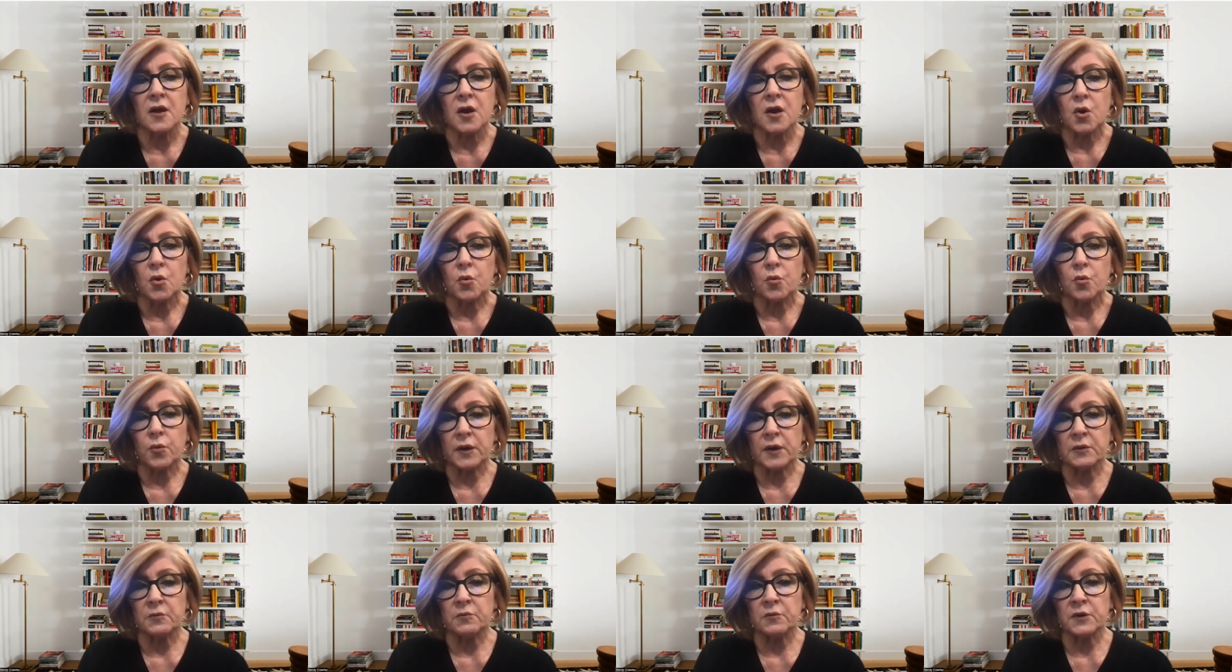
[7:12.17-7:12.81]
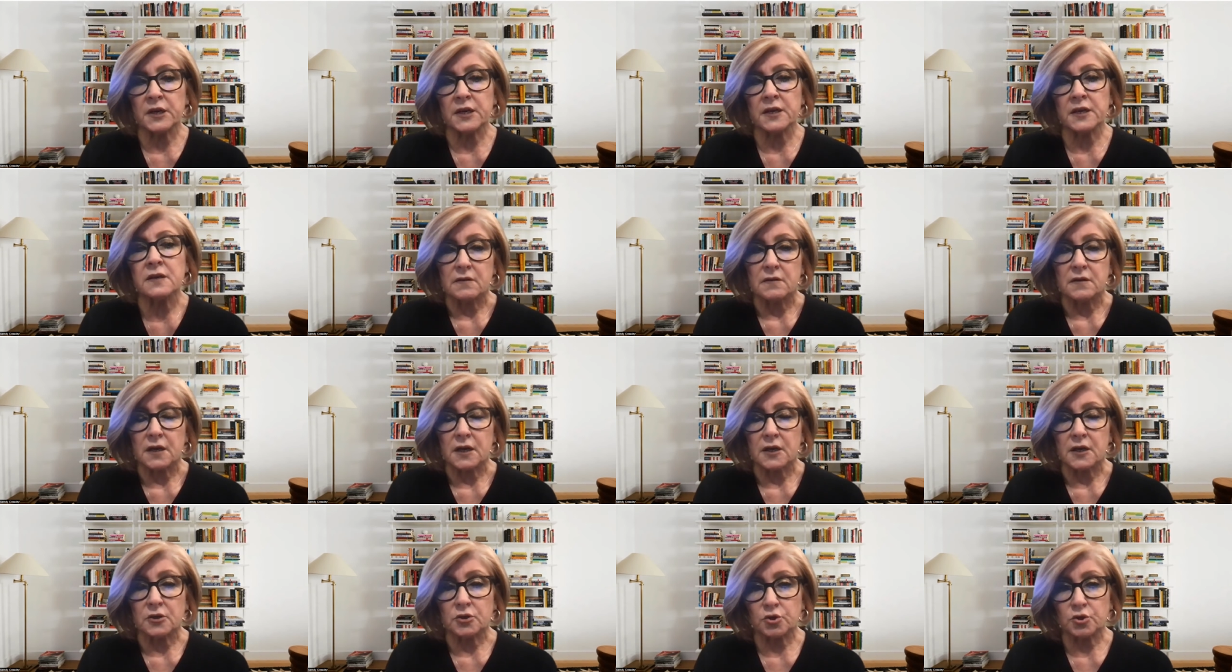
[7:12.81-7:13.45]
When we
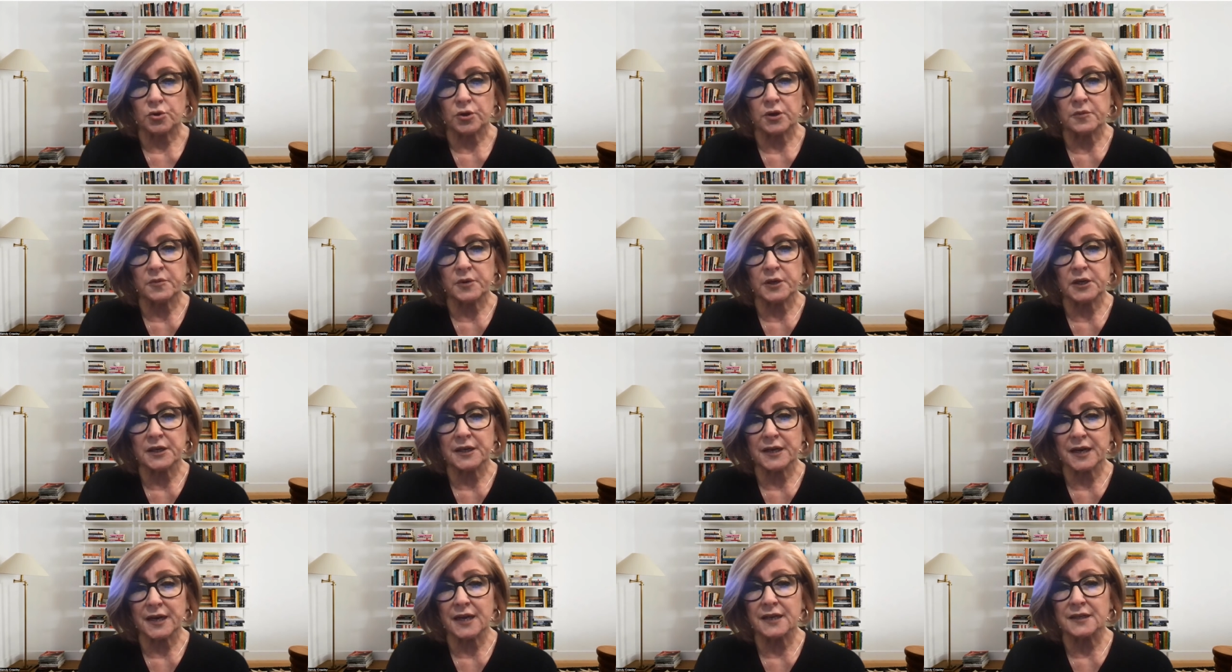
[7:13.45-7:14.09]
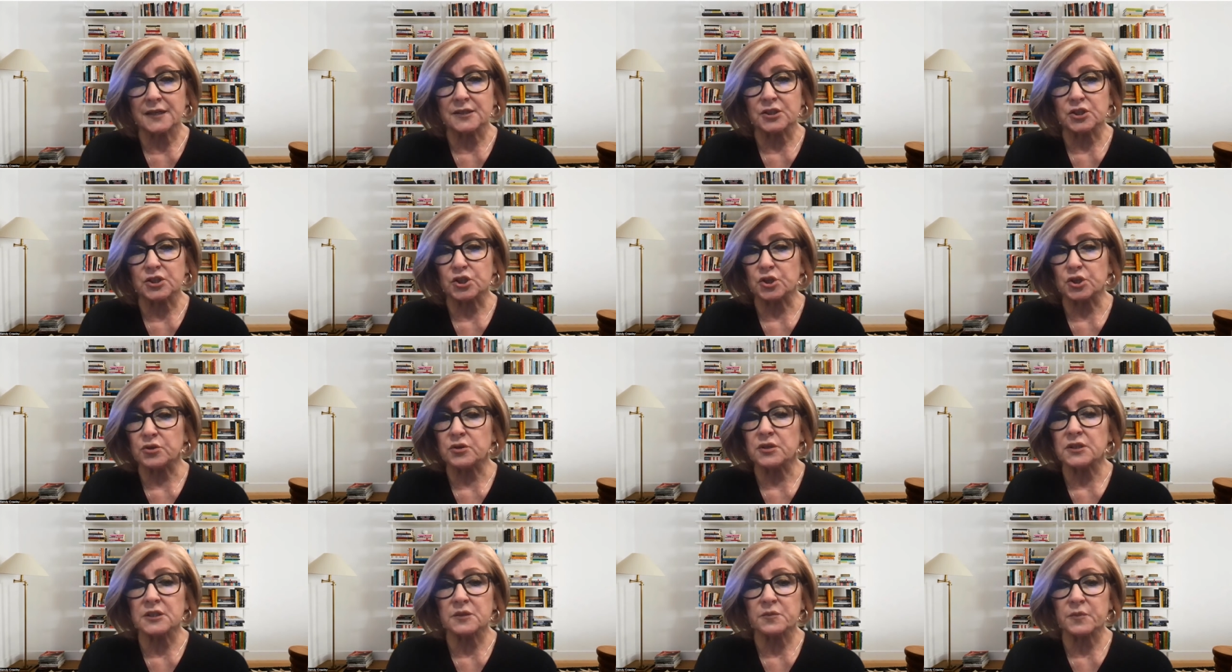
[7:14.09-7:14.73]
attribute a
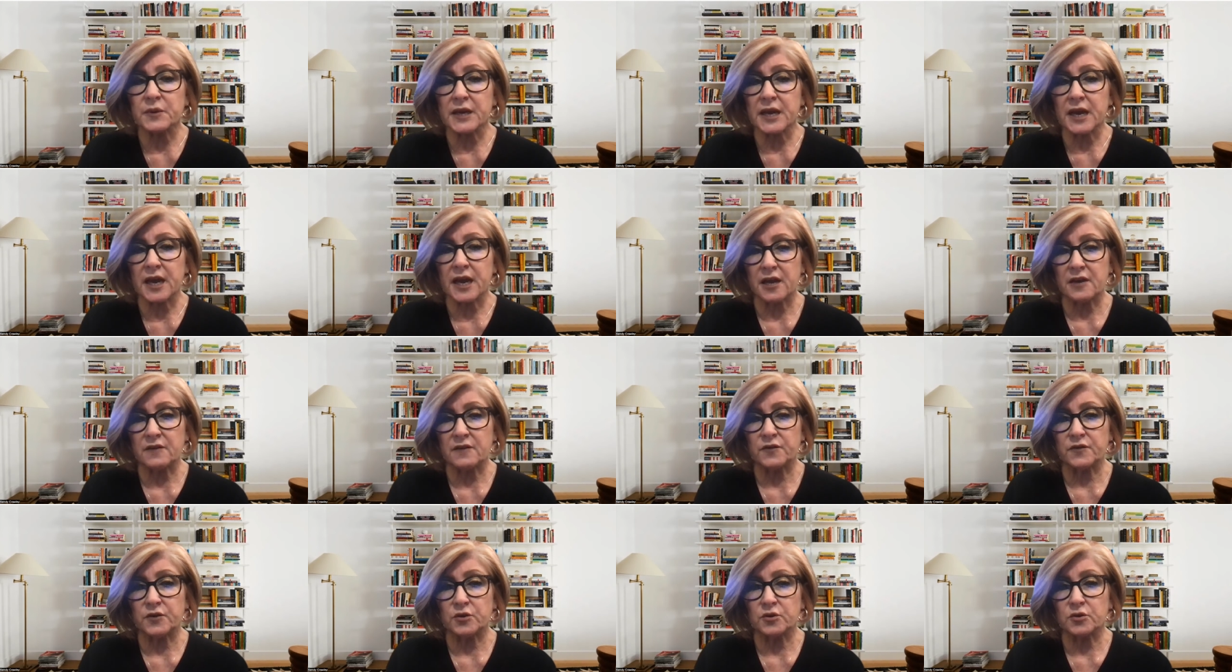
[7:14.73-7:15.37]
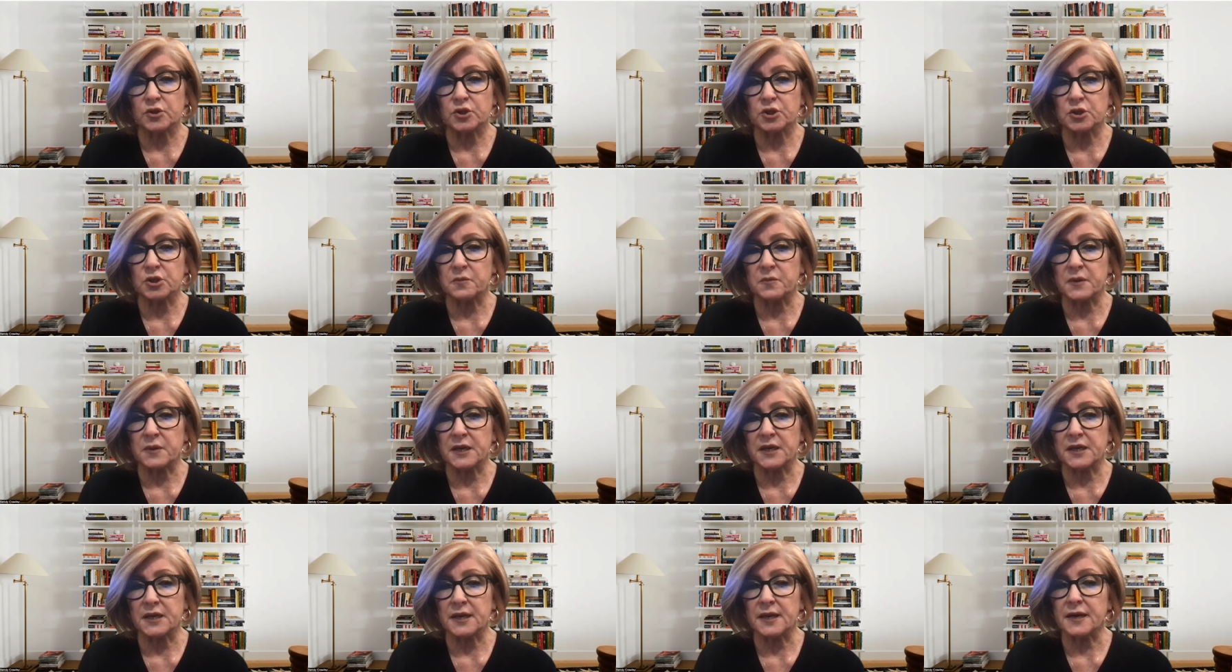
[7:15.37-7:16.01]
student's behavior to
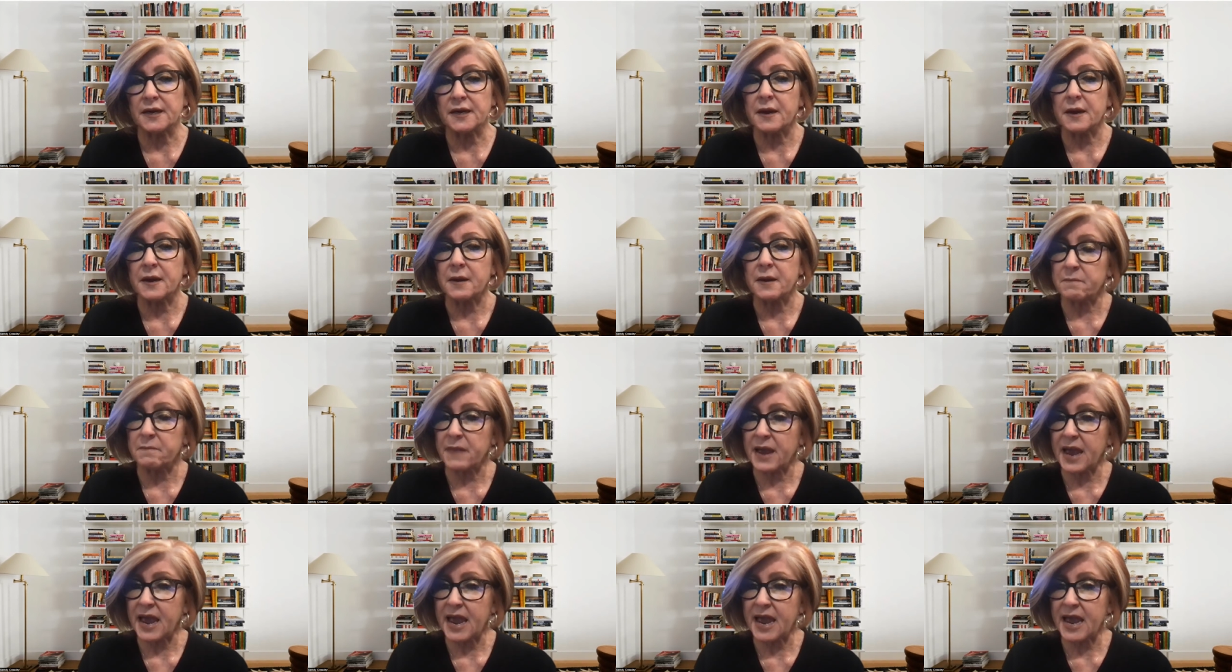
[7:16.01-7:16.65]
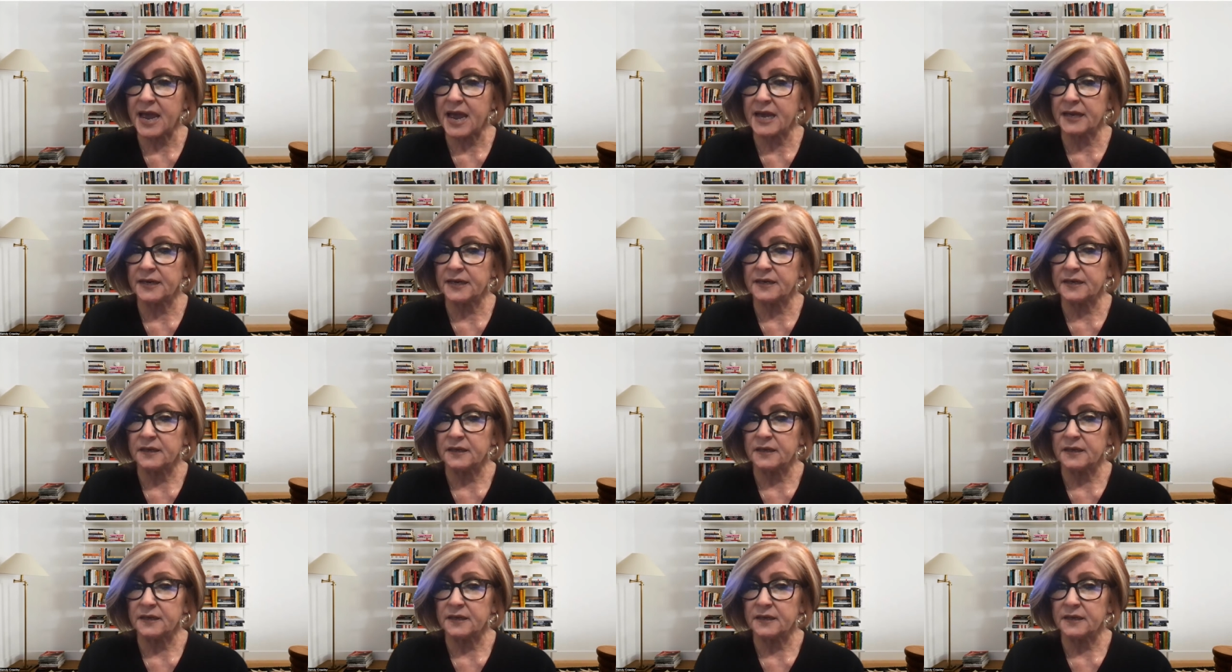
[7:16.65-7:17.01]
being mad,